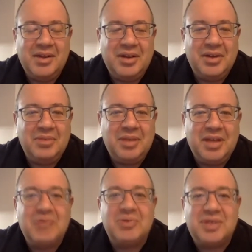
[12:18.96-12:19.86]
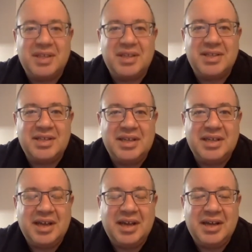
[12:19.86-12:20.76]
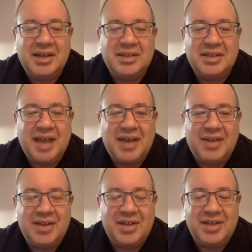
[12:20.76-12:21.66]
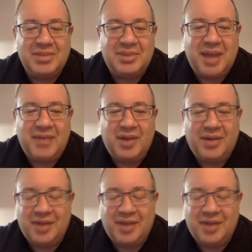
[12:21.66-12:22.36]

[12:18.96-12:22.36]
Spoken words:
It'll be interesting to see how that changes behavior.